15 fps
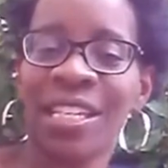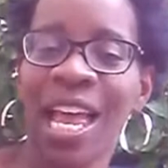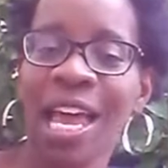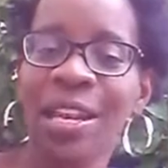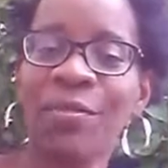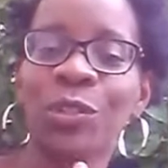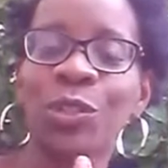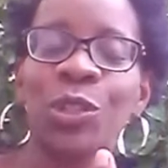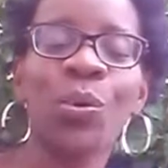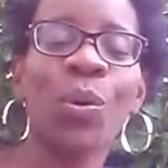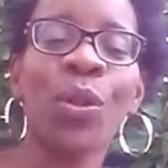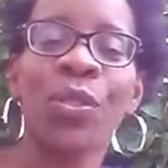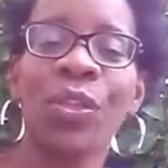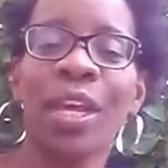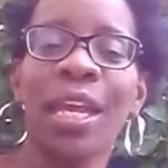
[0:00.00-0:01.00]
kind of a
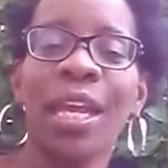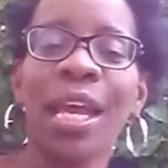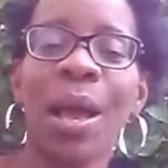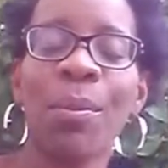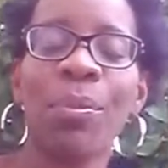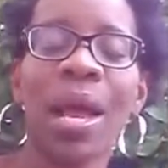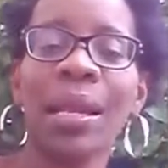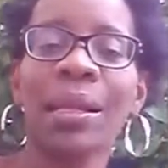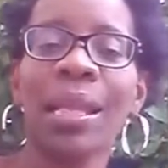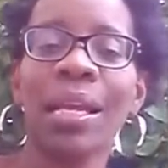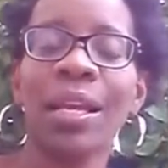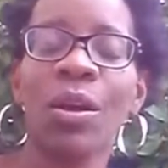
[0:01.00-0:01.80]
dual thing. I'm kind of like,